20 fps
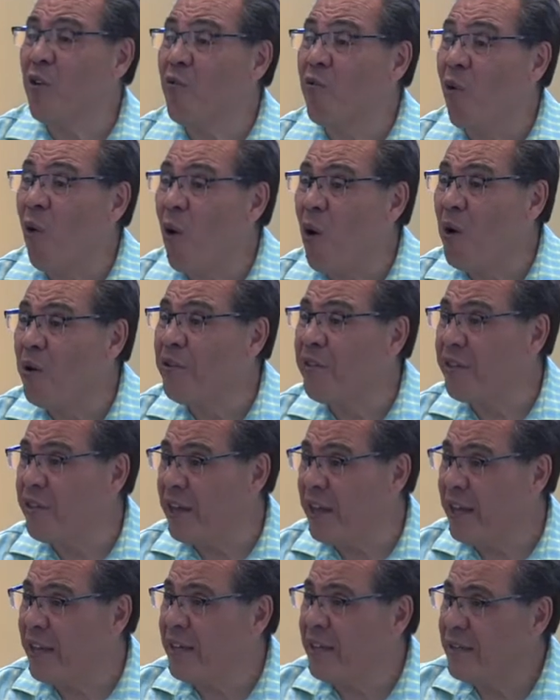a wrong
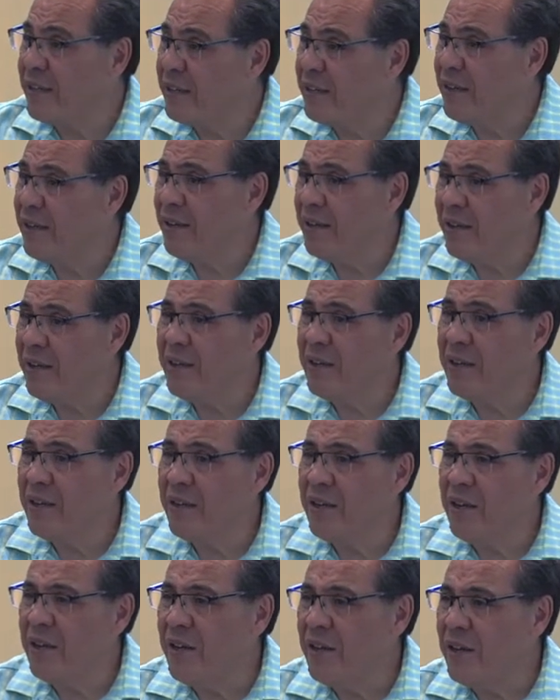thing
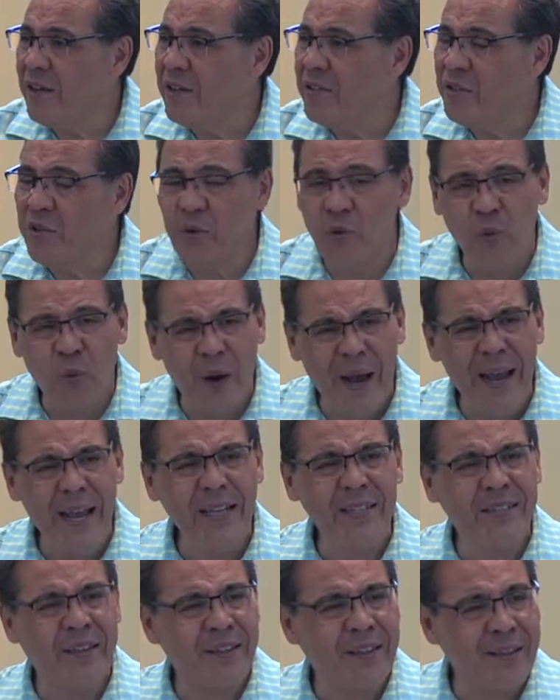to
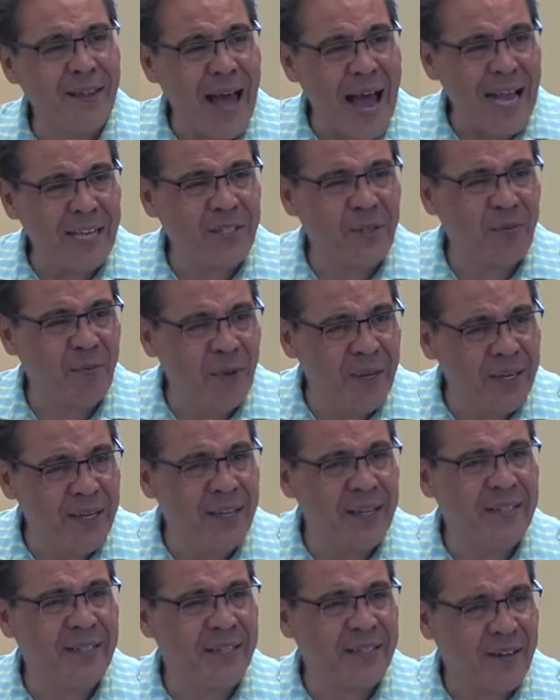wait till the last
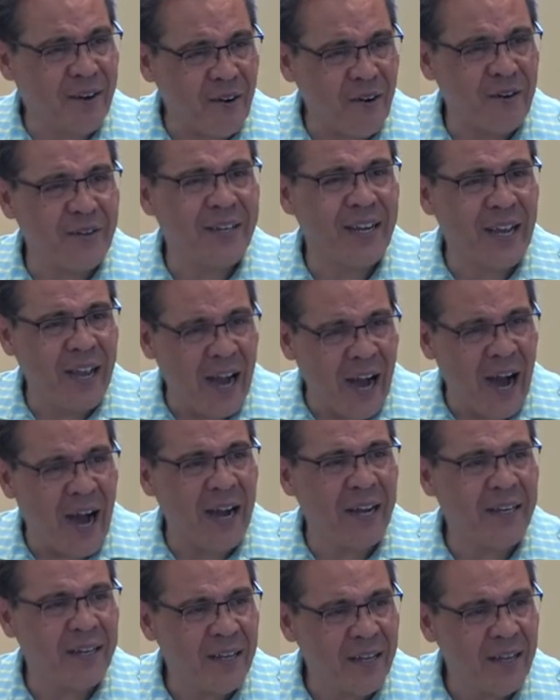minute to turn to
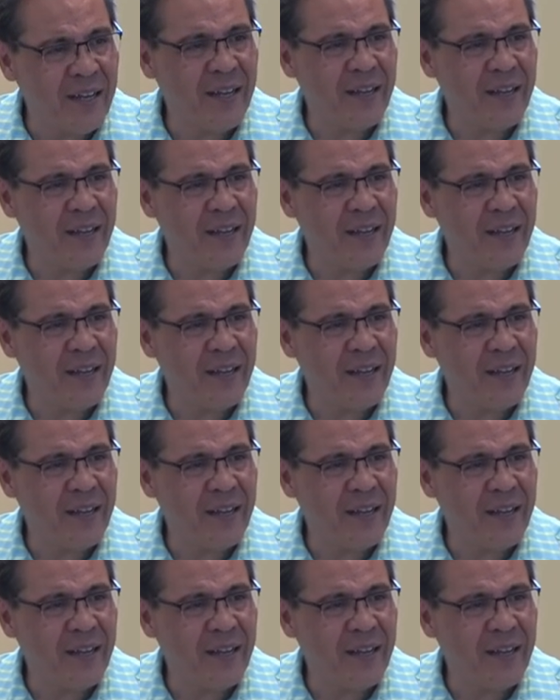God.